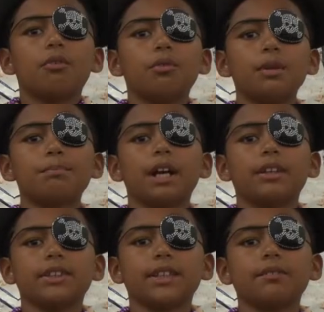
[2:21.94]
We
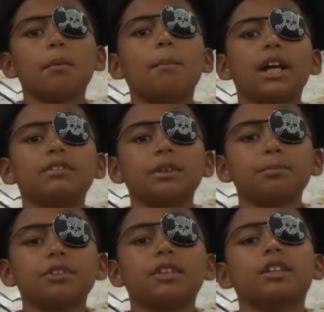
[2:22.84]
pirates have a bad
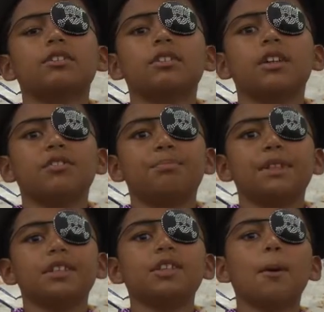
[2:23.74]
reputation of
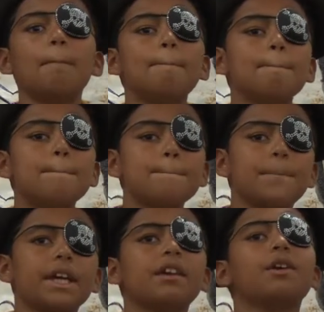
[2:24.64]
being a
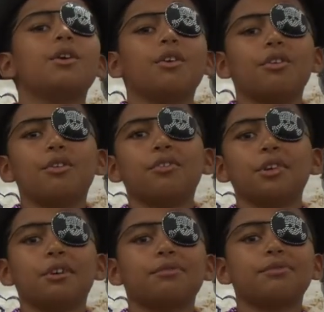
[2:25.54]
bit
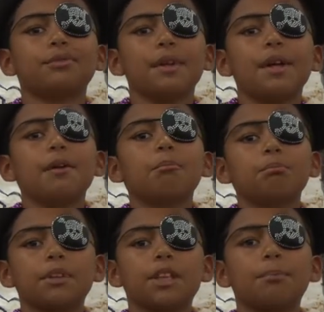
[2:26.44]
rough,
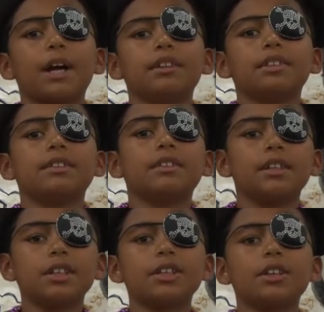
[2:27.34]
but the
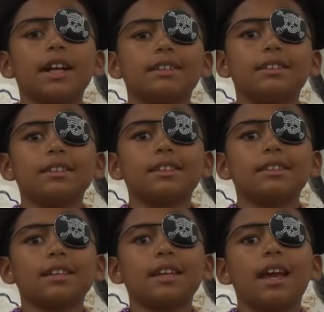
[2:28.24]
pirates here at
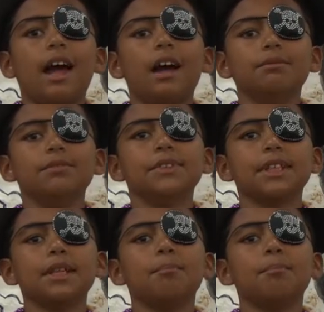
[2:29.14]
DSA have really